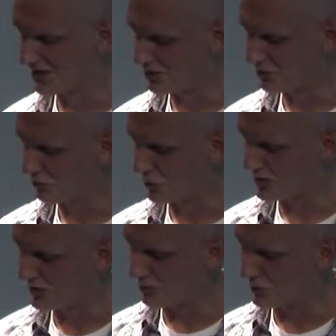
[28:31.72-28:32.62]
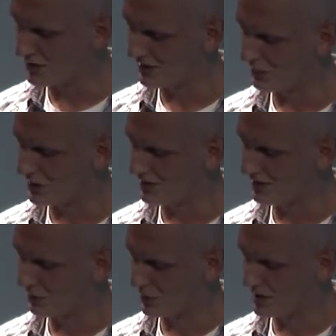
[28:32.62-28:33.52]
or when when
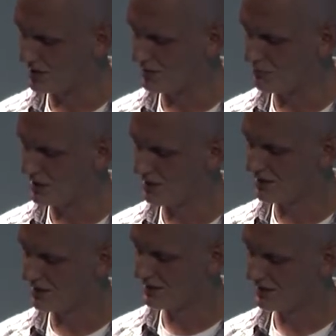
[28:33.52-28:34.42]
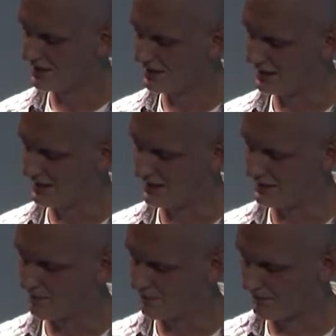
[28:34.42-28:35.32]
it, when it's being
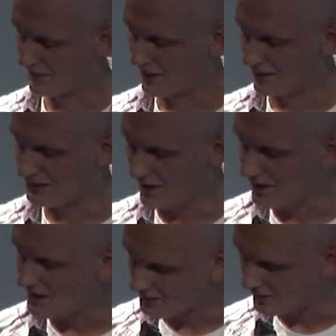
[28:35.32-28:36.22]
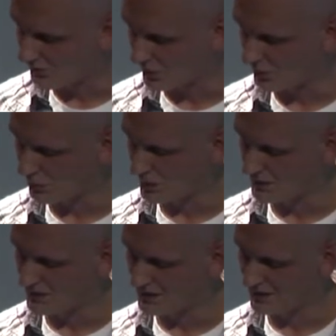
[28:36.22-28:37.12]
uh, taken when,
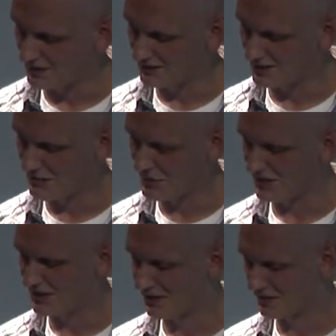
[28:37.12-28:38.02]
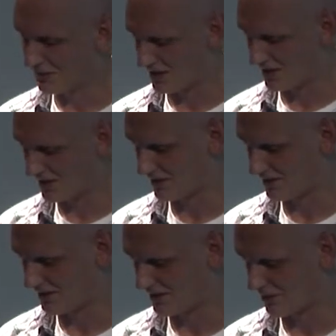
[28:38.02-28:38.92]
when the it's being
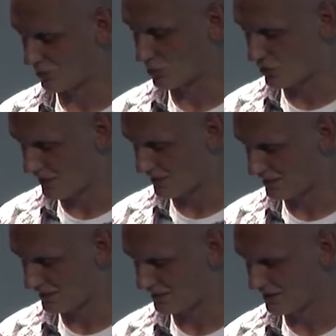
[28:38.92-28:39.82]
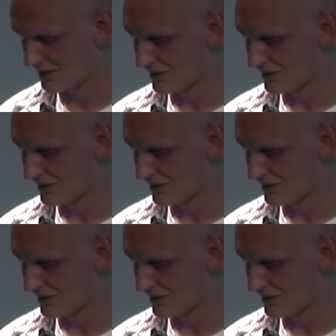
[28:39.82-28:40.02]
uh, processed,